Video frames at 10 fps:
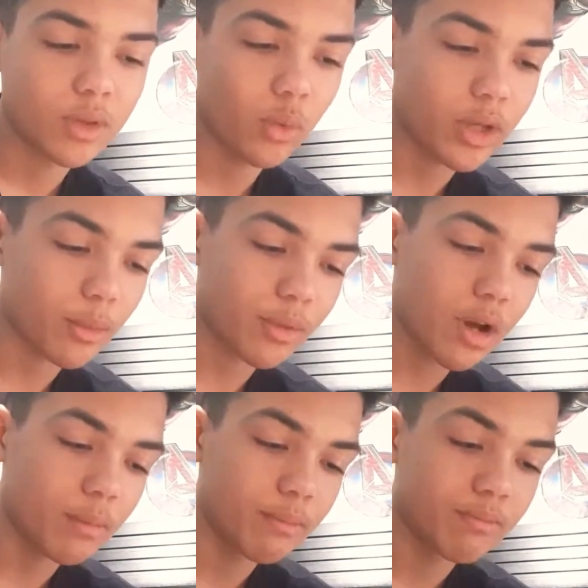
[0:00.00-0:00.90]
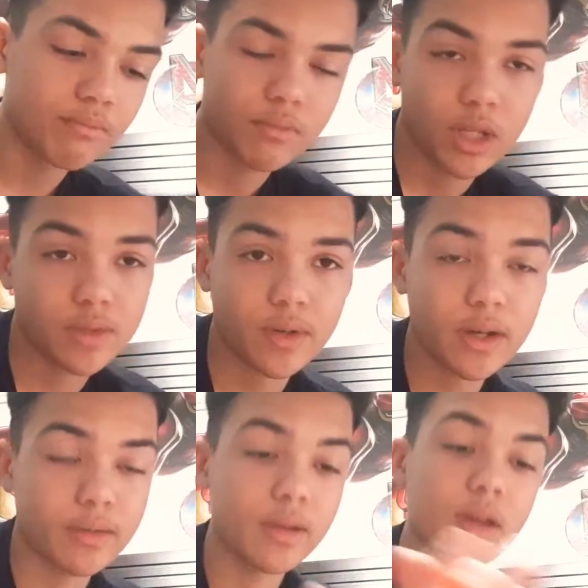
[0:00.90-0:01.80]
weaker prime. That's
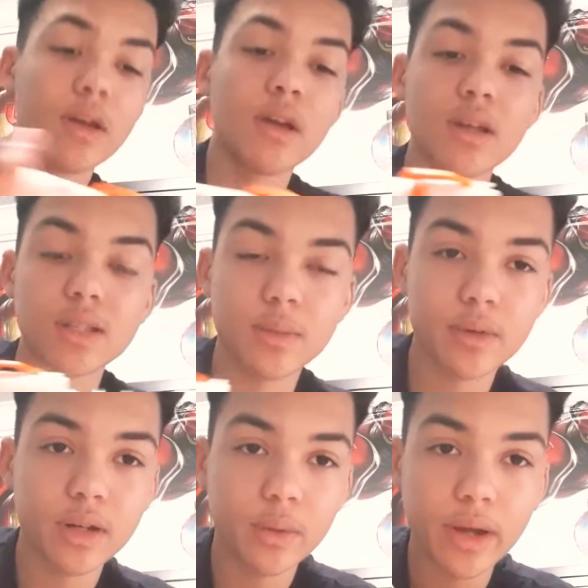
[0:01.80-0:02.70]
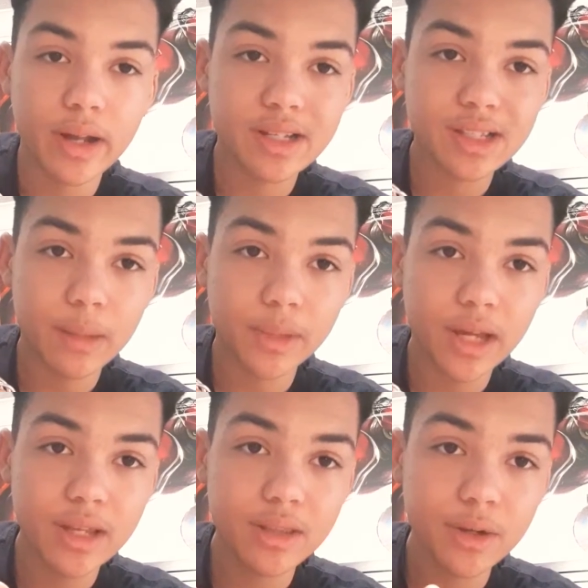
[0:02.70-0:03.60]
fine. So we're gonna go ahead slap
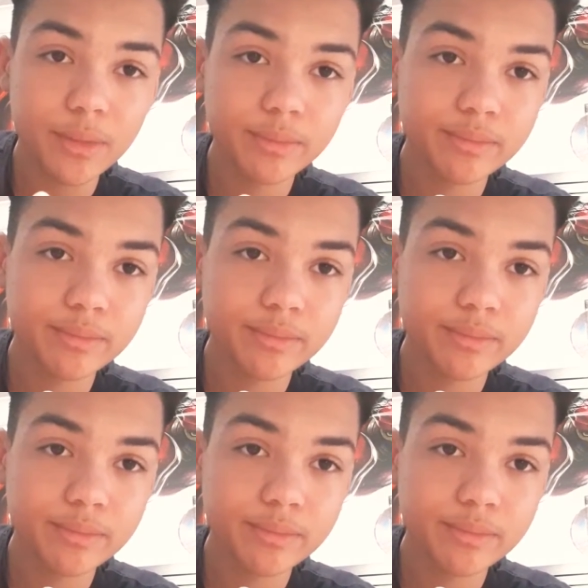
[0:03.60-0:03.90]
that in there,